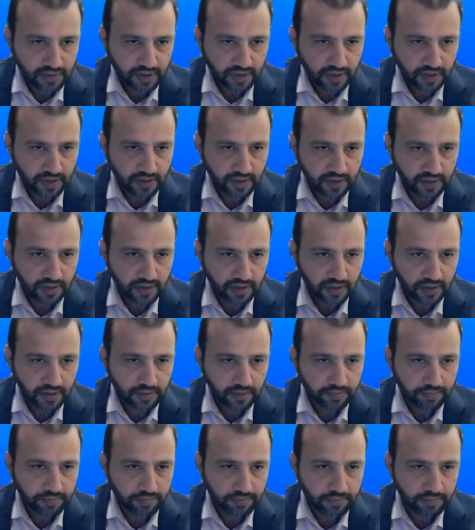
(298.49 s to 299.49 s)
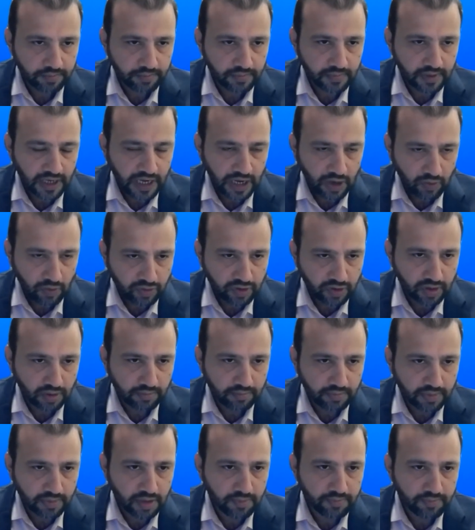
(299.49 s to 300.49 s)

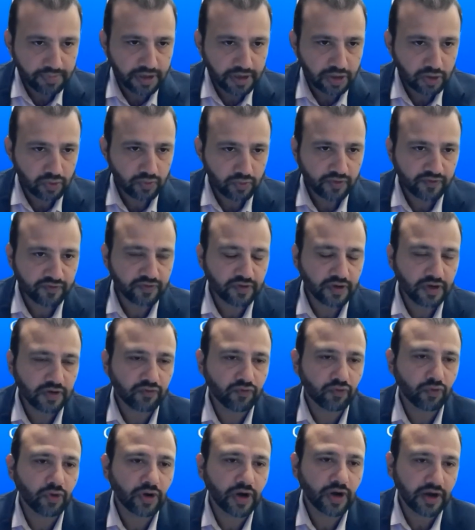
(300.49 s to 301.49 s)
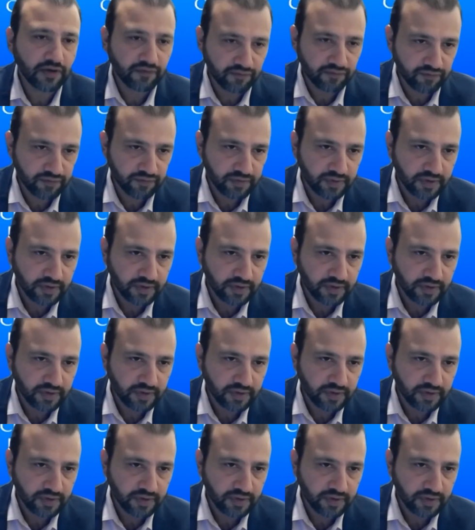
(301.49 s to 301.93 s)
outcome compared to S34F,